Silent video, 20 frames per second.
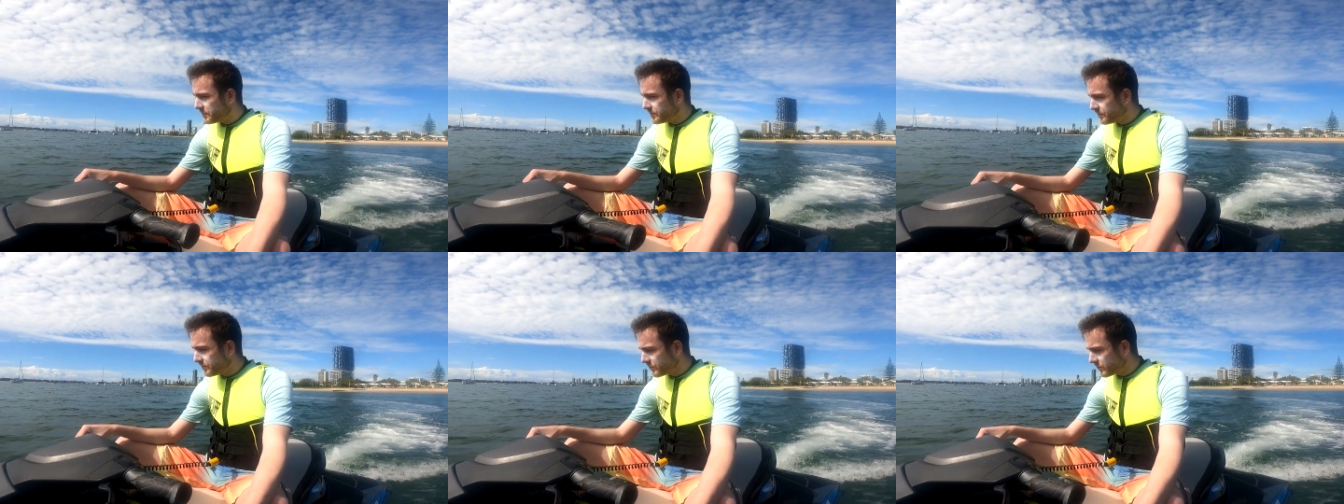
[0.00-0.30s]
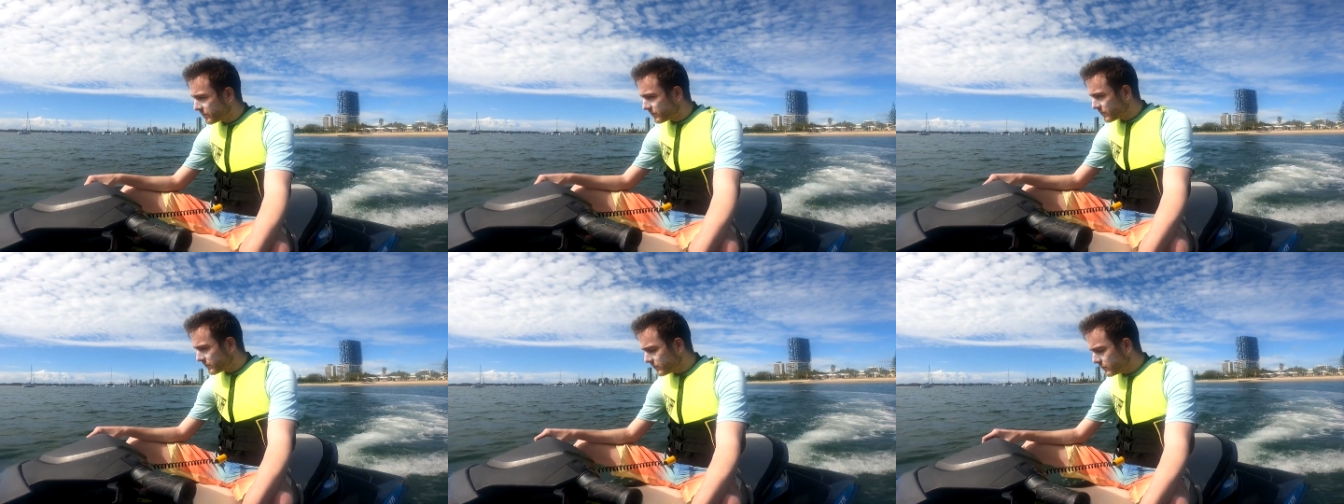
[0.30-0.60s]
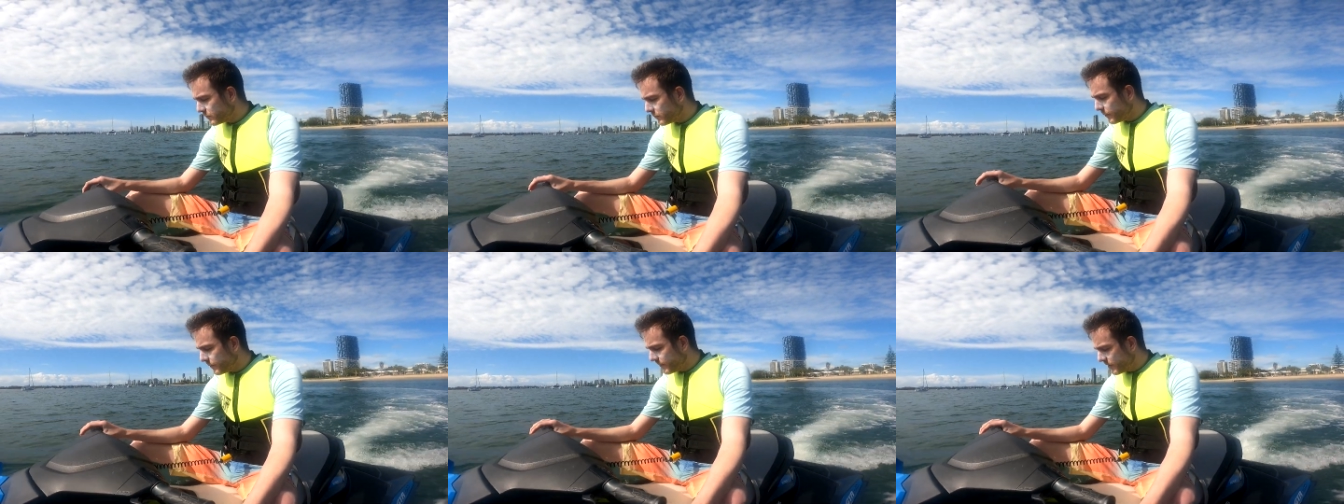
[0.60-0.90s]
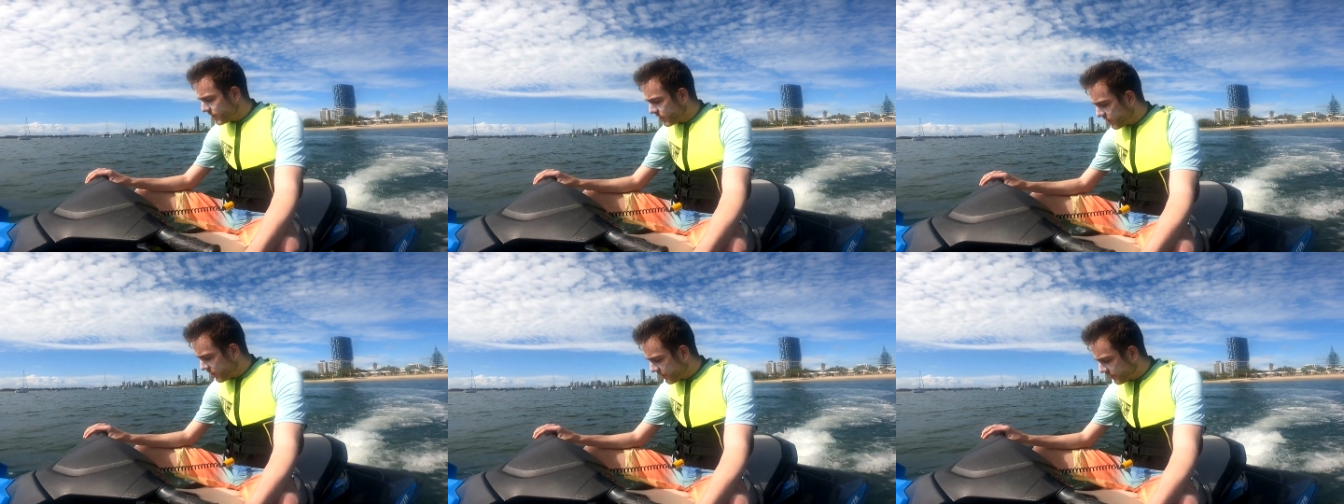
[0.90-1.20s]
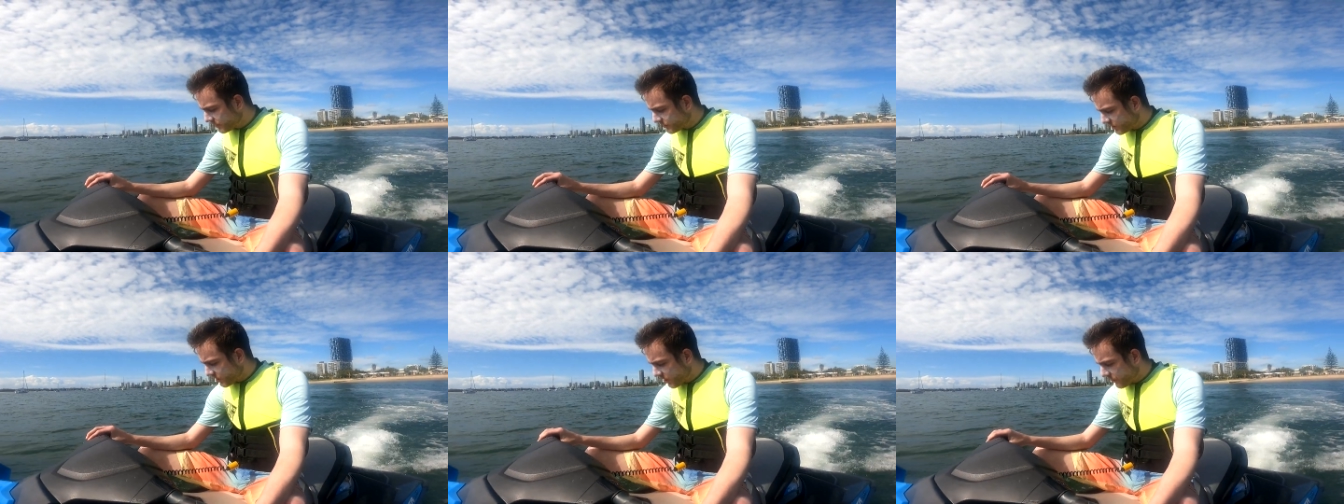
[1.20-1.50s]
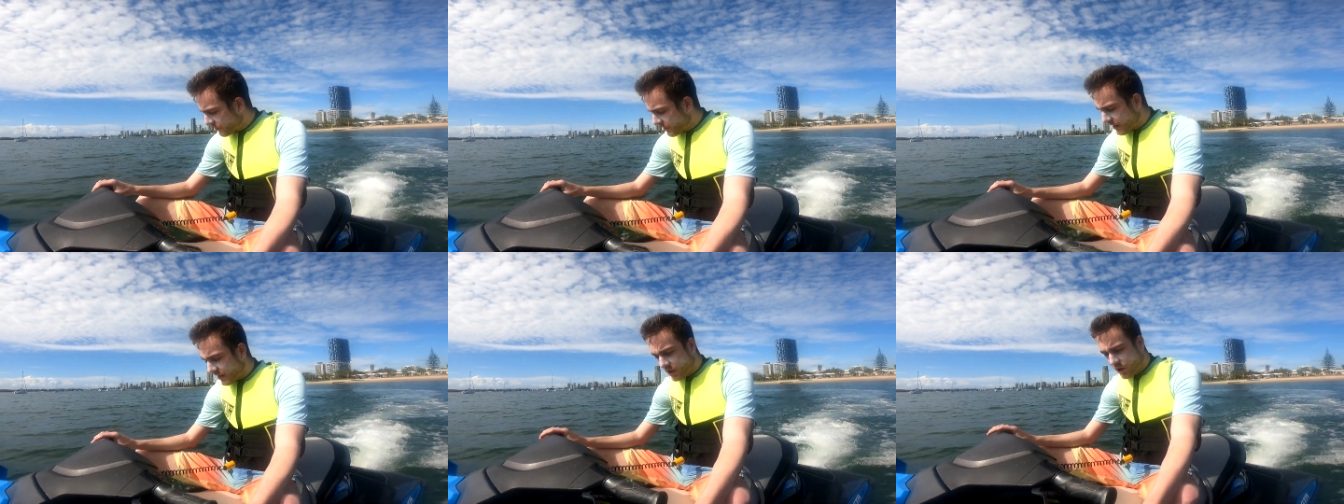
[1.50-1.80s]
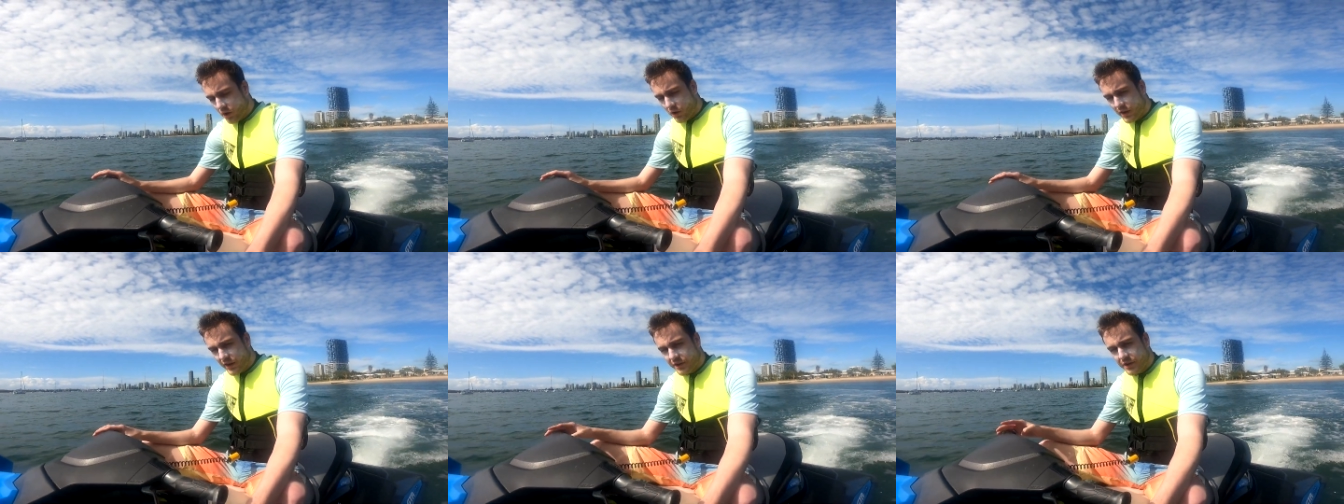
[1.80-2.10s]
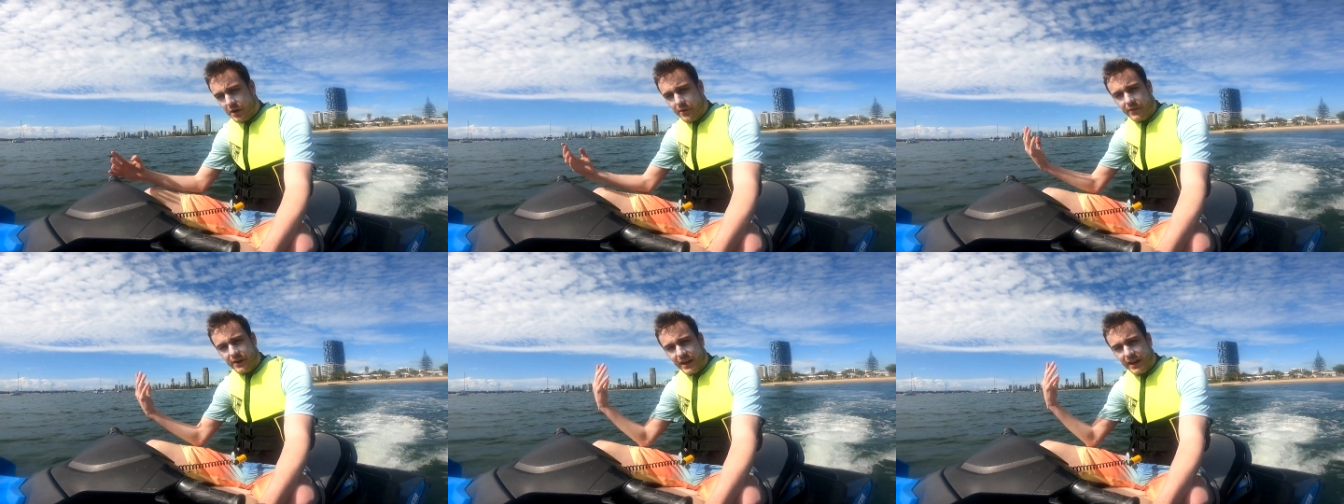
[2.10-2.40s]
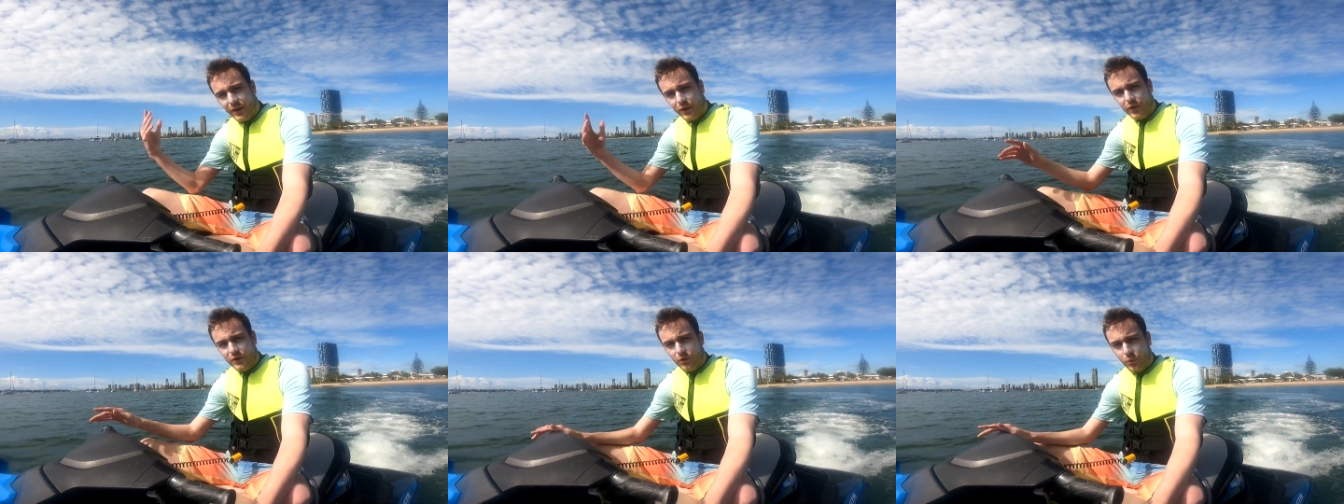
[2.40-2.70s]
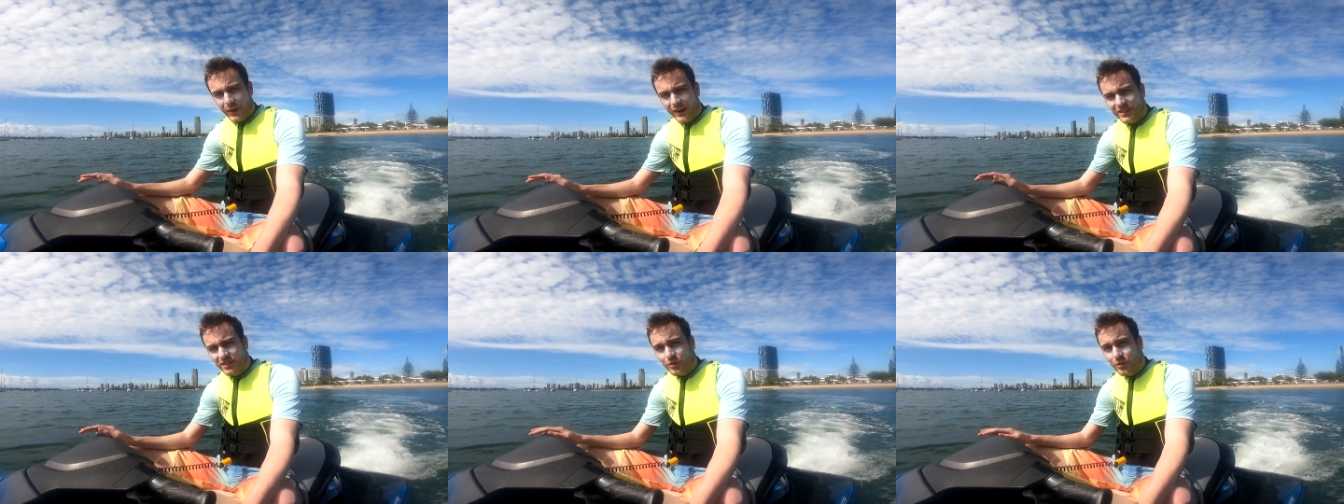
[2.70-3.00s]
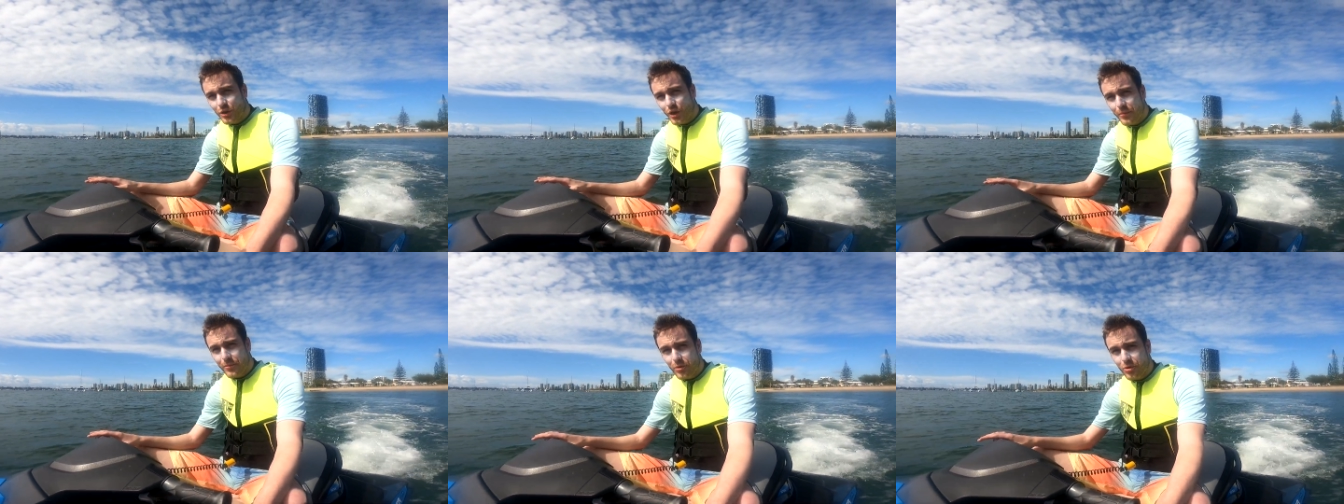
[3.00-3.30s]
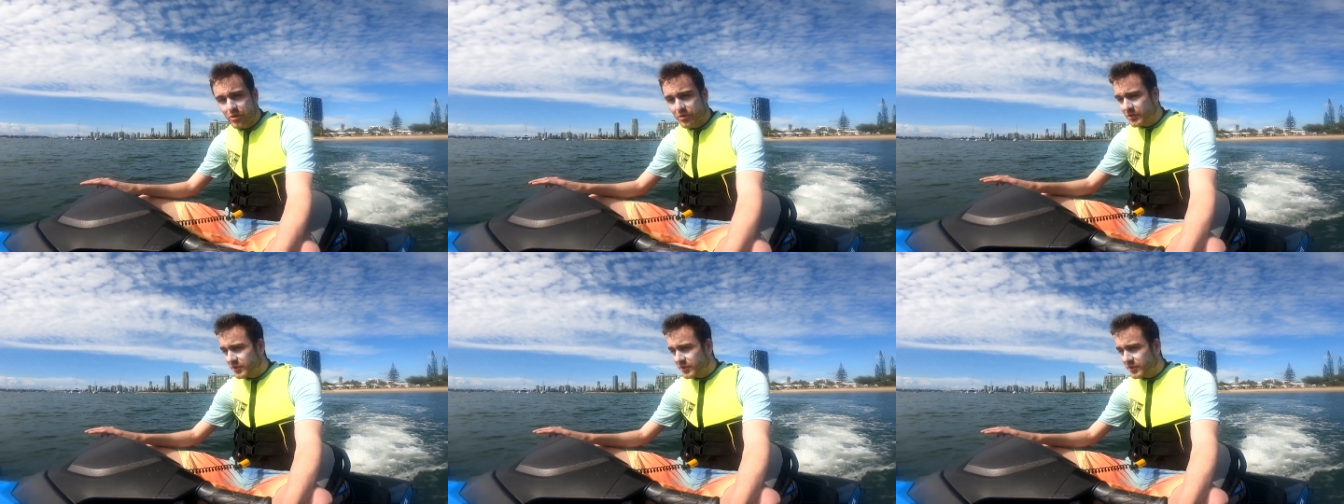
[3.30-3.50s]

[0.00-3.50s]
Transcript: You know, it's not even that cold, I don't even need to use a wetsuit no more.